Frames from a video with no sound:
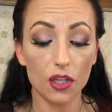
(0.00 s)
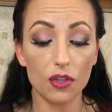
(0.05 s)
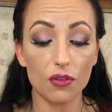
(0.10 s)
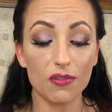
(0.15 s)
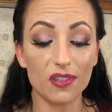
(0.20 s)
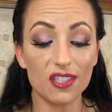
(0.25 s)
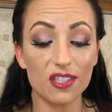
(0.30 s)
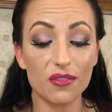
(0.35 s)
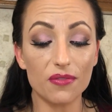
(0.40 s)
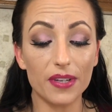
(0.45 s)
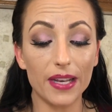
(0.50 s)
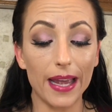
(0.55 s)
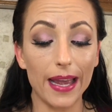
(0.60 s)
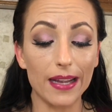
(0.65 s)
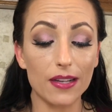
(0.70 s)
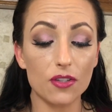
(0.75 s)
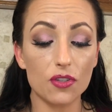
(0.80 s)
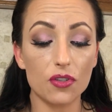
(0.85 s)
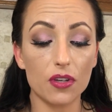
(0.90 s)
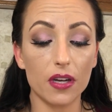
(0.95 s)
You can do an
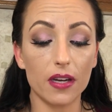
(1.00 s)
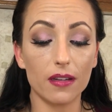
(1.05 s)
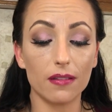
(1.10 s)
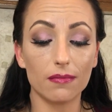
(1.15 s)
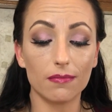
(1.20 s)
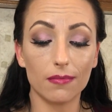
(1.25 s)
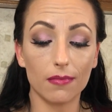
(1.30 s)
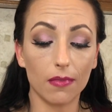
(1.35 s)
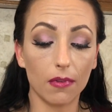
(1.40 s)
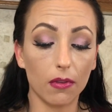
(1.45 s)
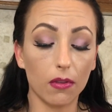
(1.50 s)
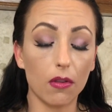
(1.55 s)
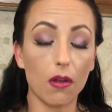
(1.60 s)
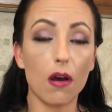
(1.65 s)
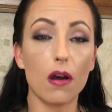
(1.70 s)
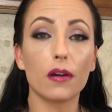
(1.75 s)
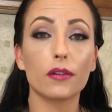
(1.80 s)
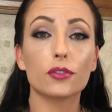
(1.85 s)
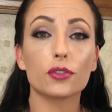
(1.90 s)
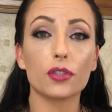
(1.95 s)
extra
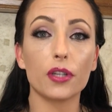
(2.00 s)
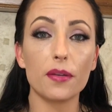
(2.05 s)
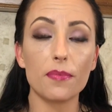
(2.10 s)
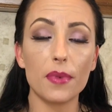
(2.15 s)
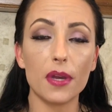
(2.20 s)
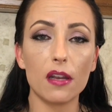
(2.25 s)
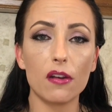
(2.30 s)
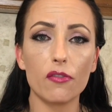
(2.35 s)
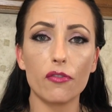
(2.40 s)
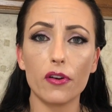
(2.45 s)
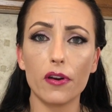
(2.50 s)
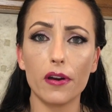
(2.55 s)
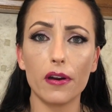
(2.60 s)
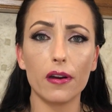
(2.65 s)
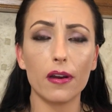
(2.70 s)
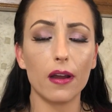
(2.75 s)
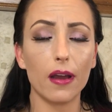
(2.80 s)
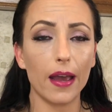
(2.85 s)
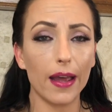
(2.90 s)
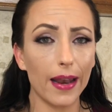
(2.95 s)
long treatment
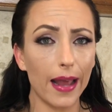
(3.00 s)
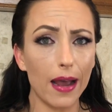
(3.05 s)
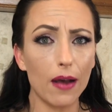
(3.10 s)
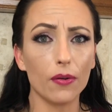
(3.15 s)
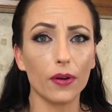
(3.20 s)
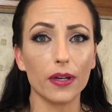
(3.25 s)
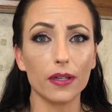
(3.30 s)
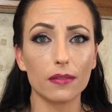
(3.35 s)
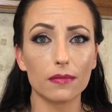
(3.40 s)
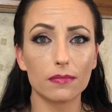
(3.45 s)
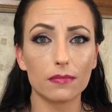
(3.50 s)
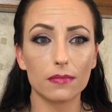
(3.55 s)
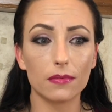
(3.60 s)
for an hour.